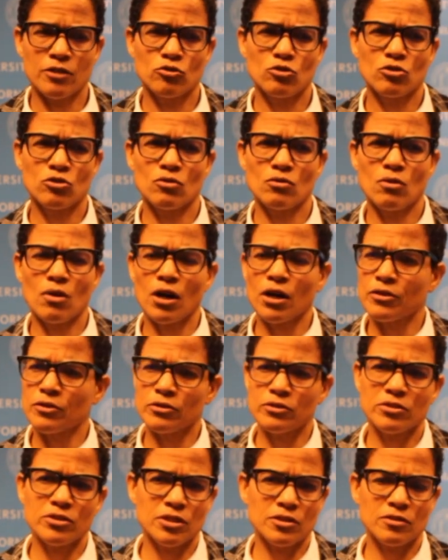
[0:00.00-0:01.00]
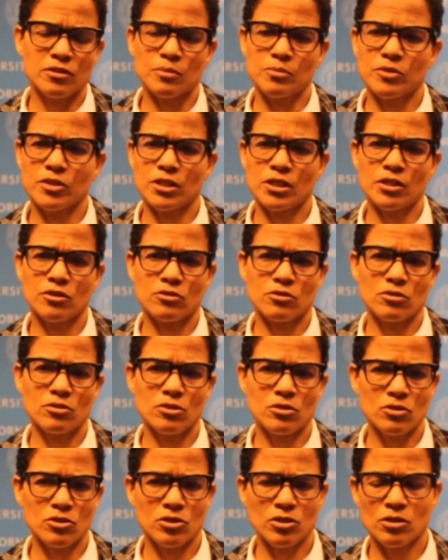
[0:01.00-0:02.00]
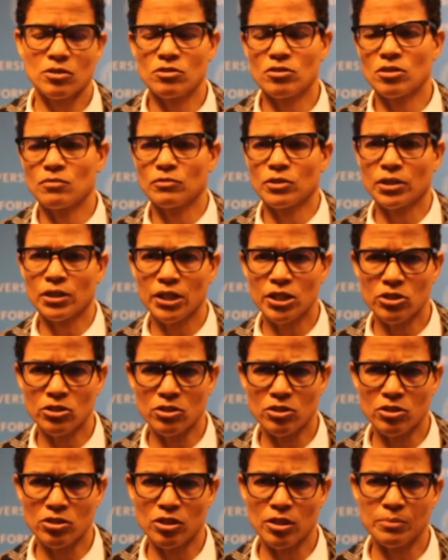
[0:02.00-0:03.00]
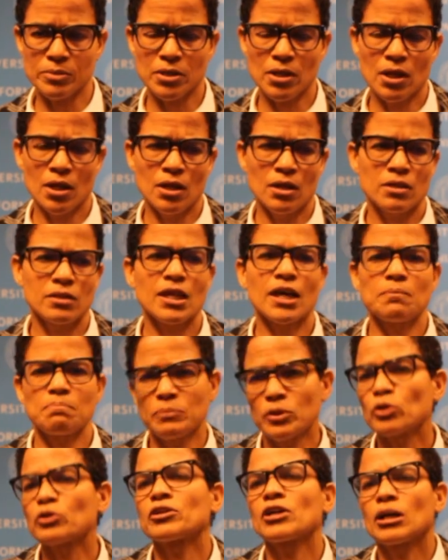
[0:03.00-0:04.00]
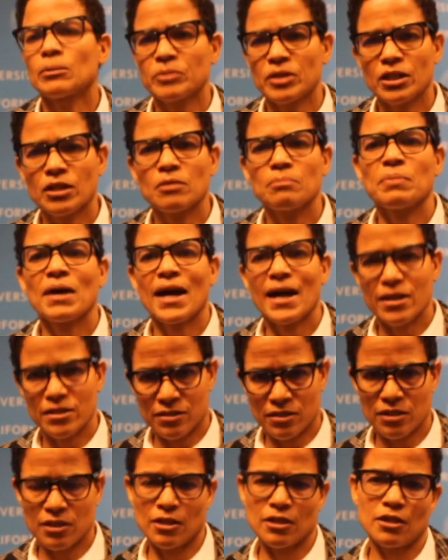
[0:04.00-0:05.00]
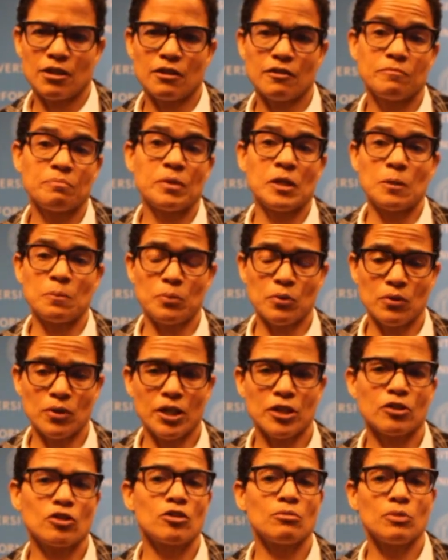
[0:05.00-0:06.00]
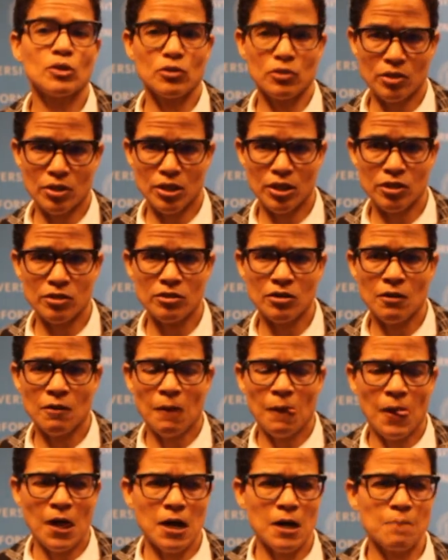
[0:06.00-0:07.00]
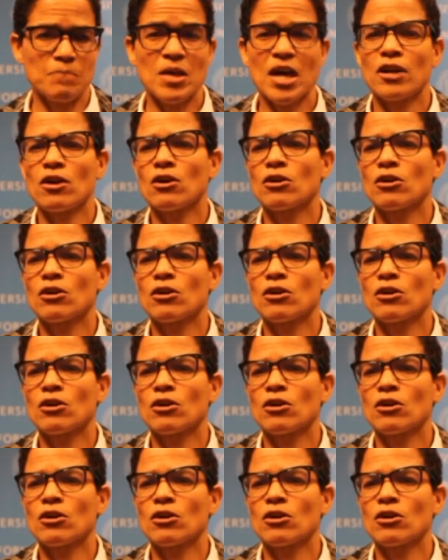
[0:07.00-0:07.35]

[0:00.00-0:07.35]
to other systems and institutions and relationships that build up the capacity of people and communities that